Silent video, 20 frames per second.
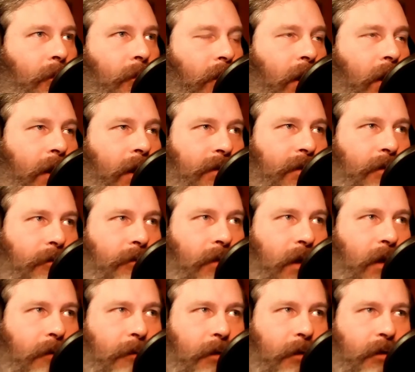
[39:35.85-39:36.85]
loss of
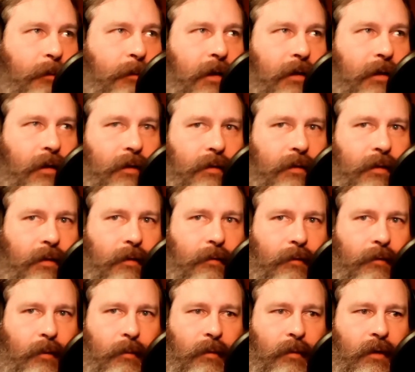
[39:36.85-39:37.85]
life expectancy
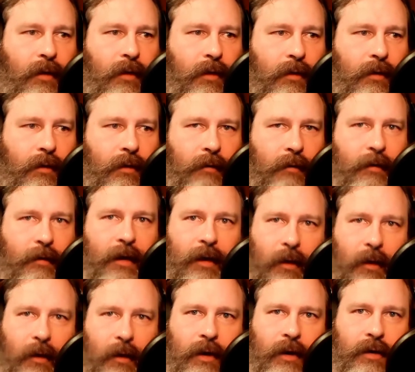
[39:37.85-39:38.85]
from the
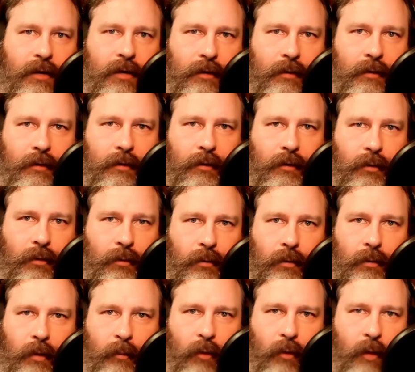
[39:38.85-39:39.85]
evacuation
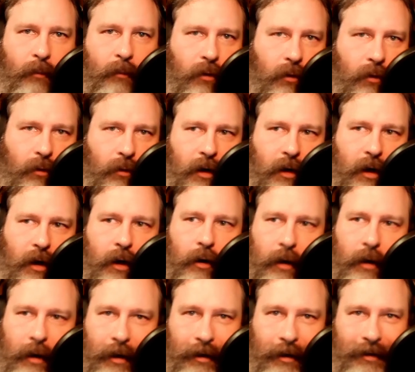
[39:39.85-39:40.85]
to a more polluted
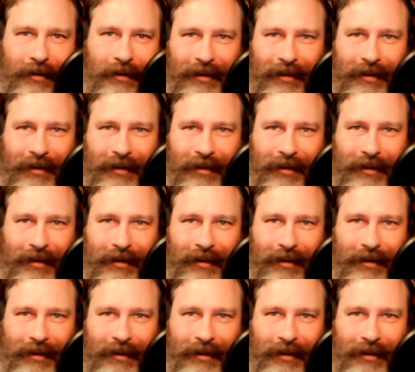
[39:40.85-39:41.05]
area.